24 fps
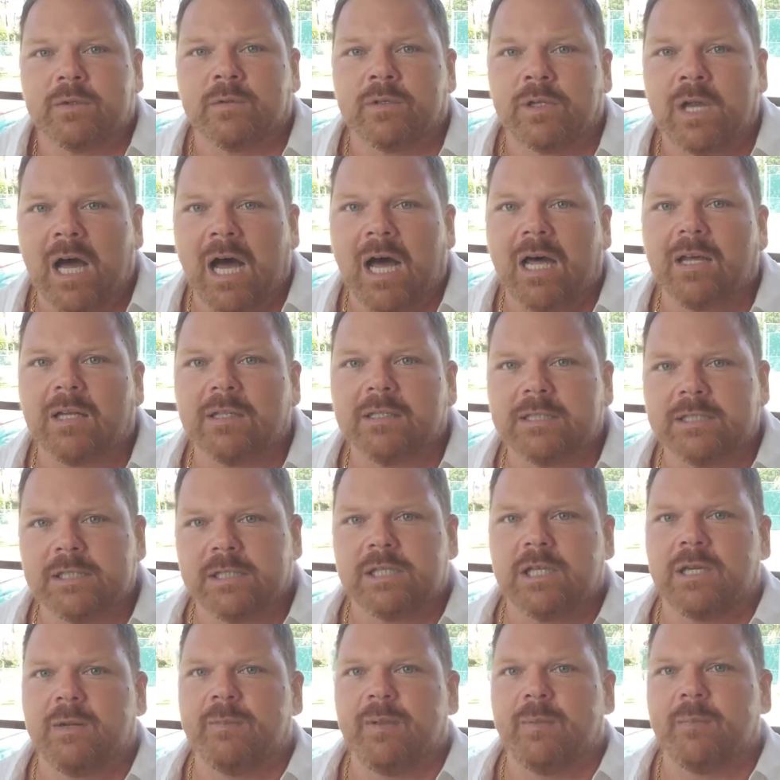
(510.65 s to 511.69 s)
You're not a
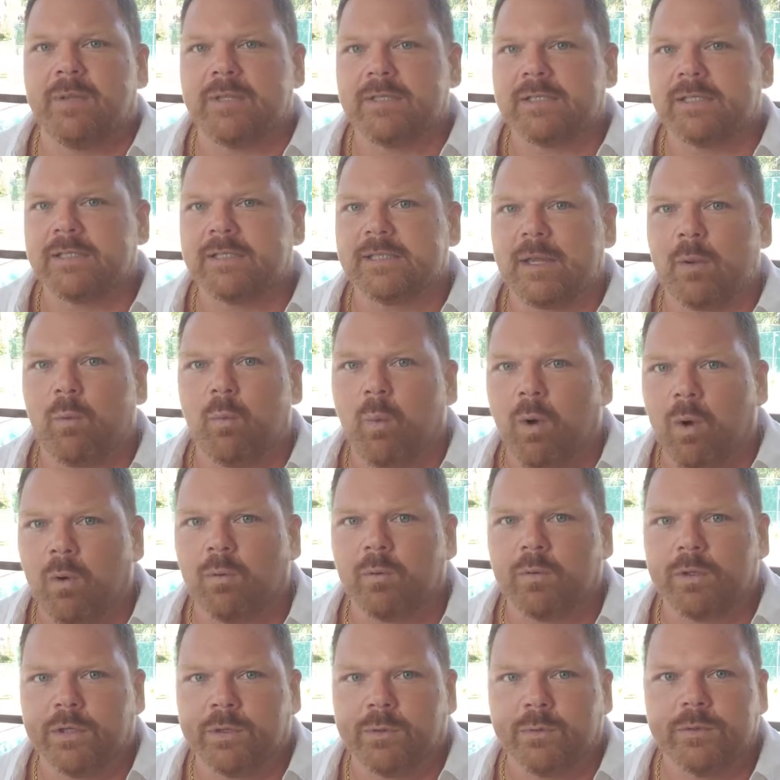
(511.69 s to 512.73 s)
legitimate business. They
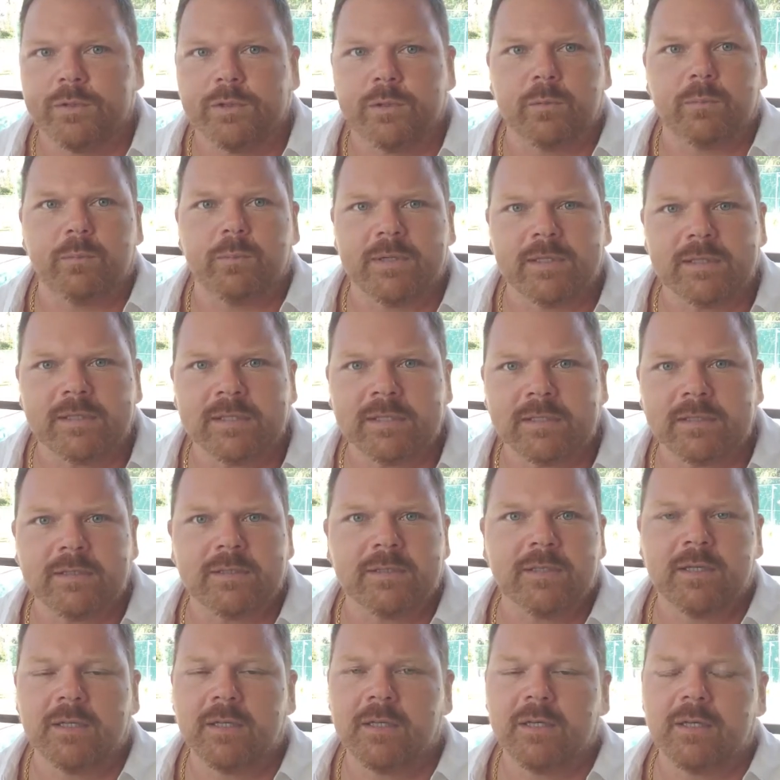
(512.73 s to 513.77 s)
won't use your
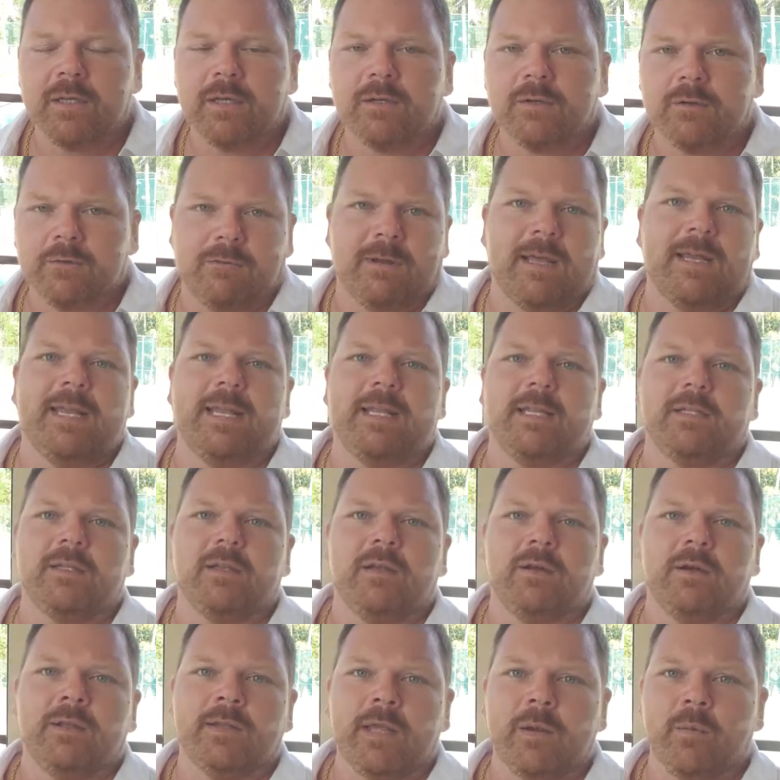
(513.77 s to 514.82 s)
business credit
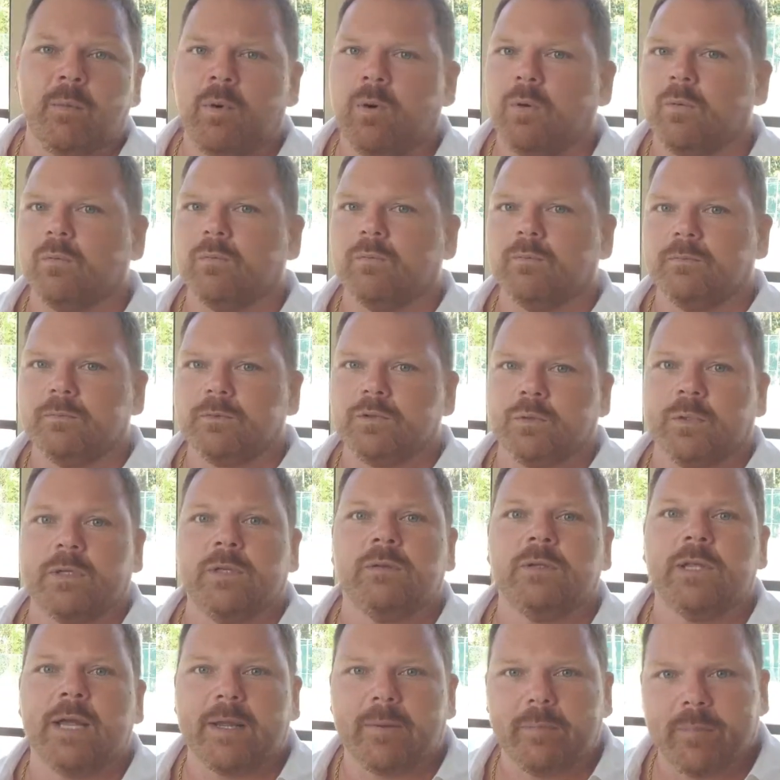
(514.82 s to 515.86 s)
and they won't
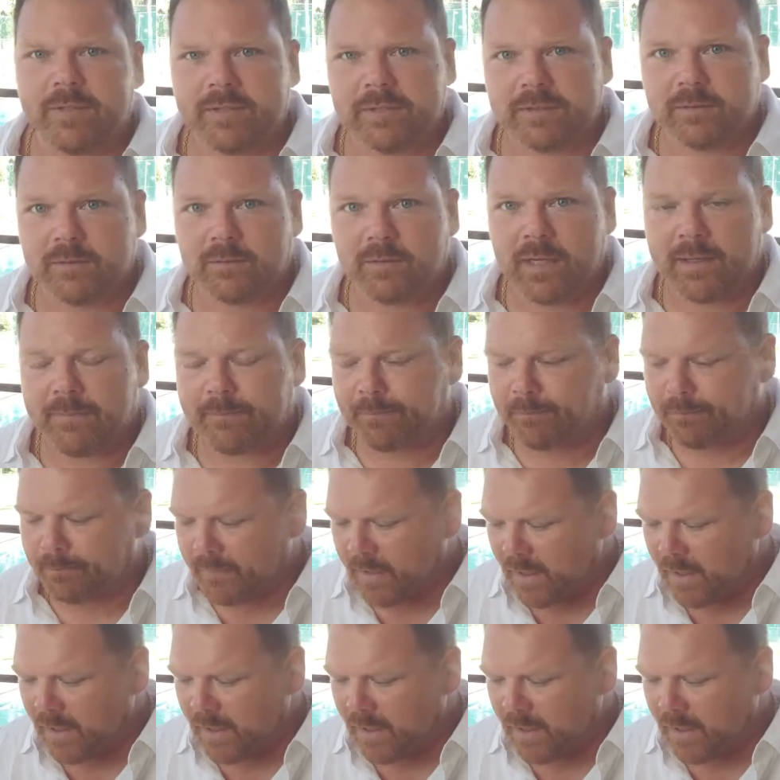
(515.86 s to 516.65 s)
treat you like a business, right?